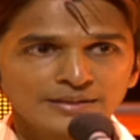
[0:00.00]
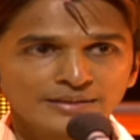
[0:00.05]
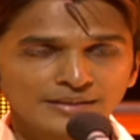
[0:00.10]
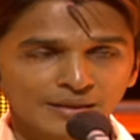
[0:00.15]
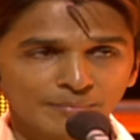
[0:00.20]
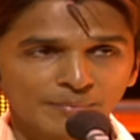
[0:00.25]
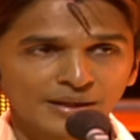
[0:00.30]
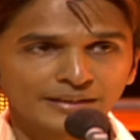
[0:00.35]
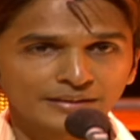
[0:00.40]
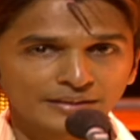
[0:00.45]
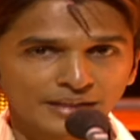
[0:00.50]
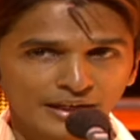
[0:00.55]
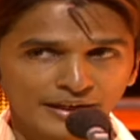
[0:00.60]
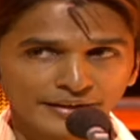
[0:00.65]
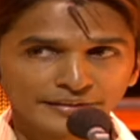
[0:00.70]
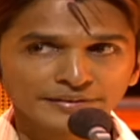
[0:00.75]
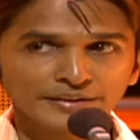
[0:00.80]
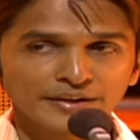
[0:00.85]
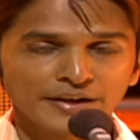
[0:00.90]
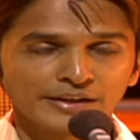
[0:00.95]
Salman
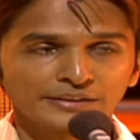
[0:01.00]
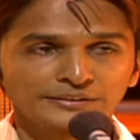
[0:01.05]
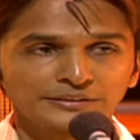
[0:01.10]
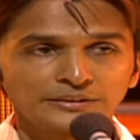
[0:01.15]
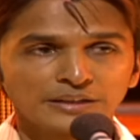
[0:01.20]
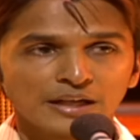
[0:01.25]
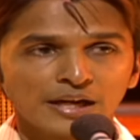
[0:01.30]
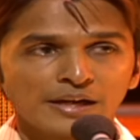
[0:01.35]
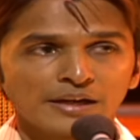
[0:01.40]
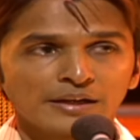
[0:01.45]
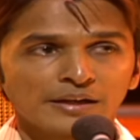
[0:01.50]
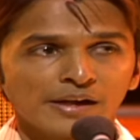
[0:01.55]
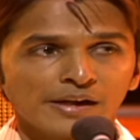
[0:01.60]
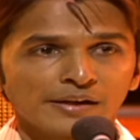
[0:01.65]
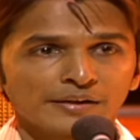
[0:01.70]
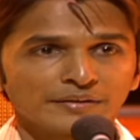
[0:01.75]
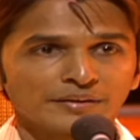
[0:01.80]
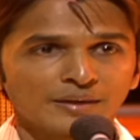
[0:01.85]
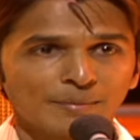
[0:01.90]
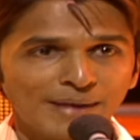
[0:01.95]
Khan,
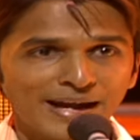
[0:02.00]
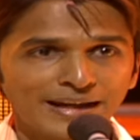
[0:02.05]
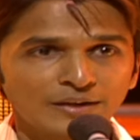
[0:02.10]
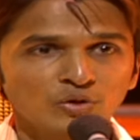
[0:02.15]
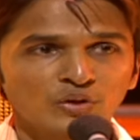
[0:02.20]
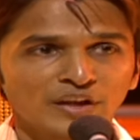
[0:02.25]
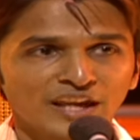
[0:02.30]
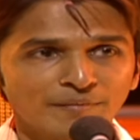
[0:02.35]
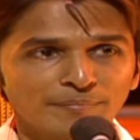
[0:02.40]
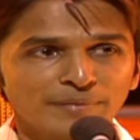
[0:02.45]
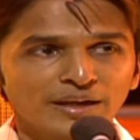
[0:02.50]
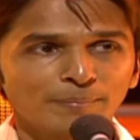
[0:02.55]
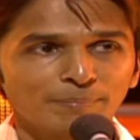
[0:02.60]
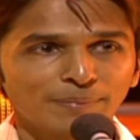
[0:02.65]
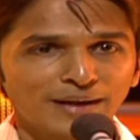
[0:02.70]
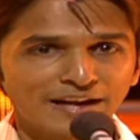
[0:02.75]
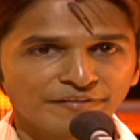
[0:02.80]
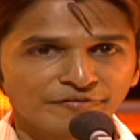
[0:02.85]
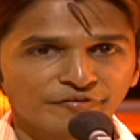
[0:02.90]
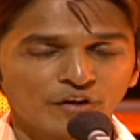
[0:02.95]
the man who gave me
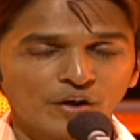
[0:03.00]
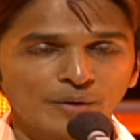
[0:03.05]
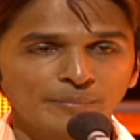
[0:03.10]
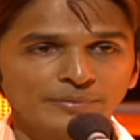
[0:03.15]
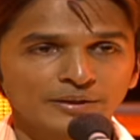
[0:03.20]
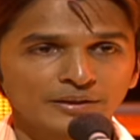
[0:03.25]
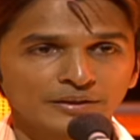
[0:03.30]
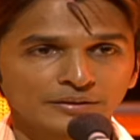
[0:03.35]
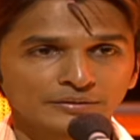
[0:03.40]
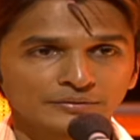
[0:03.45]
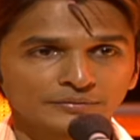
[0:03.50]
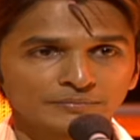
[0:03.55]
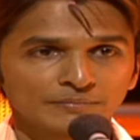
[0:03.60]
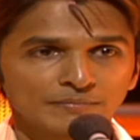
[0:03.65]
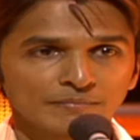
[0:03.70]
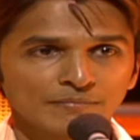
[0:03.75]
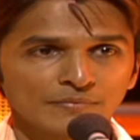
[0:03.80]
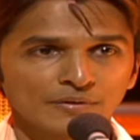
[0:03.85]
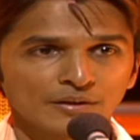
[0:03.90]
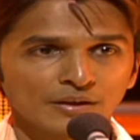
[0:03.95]
a platform
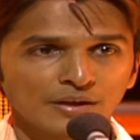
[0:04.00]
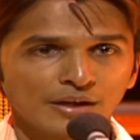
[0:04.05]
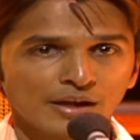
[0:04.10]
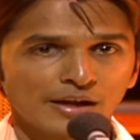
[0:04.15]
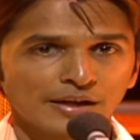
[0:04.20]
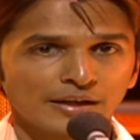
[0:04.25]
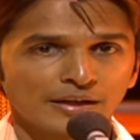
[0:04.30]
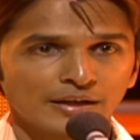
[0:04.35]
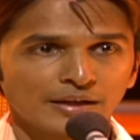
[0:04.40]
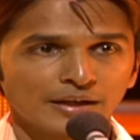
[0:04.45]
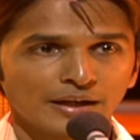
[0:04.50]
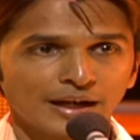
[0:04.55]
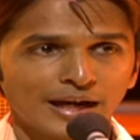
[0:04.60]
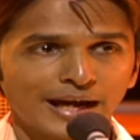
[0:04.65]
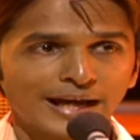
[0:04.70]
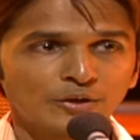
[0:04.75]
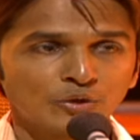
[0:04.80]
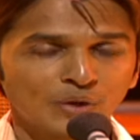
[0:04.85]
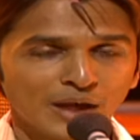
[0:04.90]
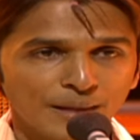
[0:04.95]

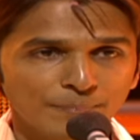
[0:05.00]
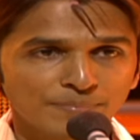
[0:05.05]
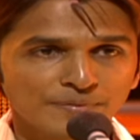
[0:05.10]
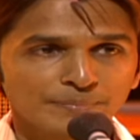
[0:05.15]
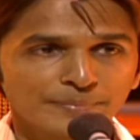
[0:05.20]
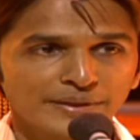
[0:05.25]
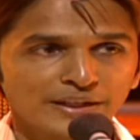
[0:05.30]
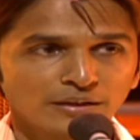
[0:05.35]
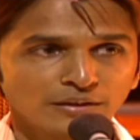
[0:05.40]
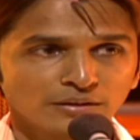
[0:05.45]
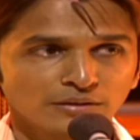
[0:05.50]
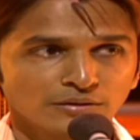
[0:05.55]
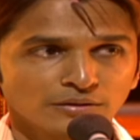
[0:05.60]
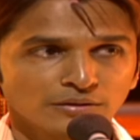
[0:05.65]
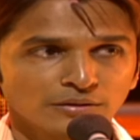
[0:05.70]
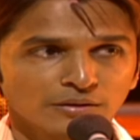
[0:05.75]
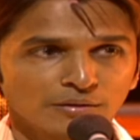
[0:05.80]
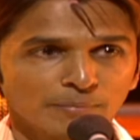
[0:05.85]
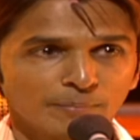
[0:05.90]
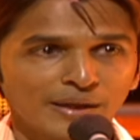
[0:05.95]
and who helped me
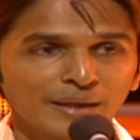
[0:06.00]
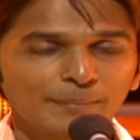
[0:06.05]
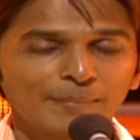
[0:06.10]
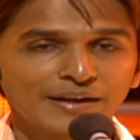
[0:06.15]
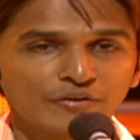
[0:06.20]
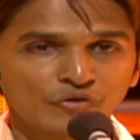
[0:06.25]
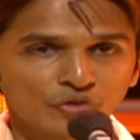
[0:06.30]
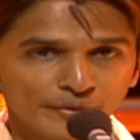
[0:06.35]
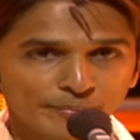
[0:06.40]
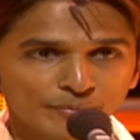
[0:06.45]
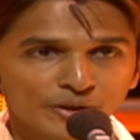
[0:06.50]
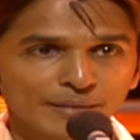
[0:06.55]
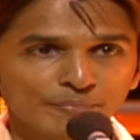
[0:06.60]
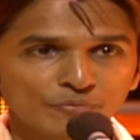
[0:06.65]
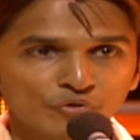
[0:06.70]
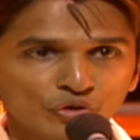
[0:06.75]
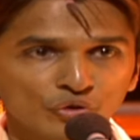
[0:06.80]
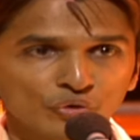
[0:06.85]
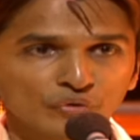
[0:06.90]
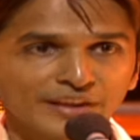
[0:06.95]
make my dream
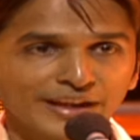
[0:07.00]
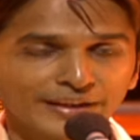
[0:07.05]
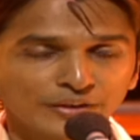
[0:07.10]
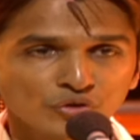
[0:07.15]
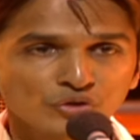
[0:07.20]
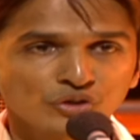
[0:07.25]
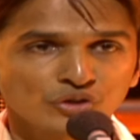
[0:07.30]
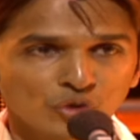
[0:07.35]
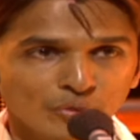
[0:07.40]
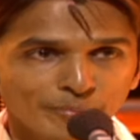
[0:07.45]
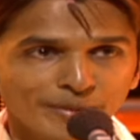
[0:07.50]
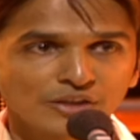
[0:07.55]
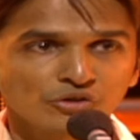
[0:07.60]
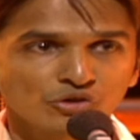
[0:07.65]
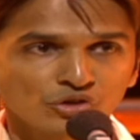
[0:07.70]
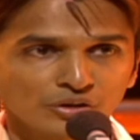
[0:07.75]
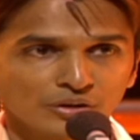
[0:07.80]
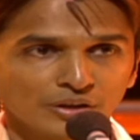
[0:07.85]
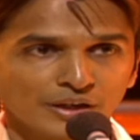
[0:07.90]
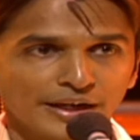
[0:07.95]
come true. Thank you so
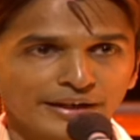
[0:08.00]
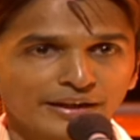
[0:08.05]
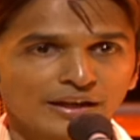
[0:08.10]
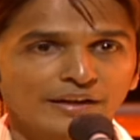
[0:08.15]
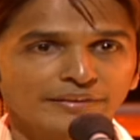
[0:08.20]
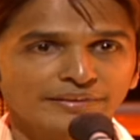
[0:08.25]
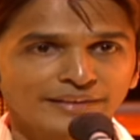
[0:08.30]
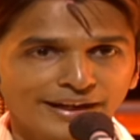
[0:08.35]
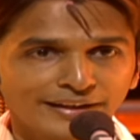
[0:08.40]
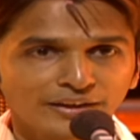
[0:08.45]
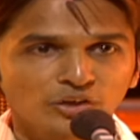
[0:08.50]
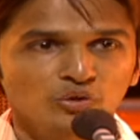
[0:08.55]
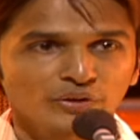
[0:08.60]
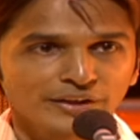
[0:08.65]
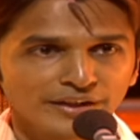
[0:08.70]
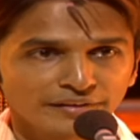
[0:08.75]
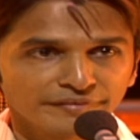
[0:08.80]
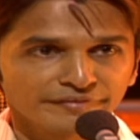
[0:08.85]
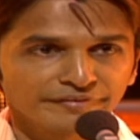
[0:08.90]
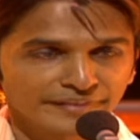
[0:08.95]
much. I can't thank
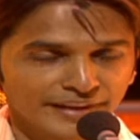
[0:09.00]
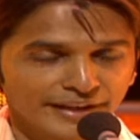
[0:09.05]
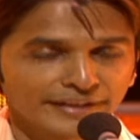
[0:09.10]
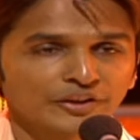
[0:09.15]
you enough.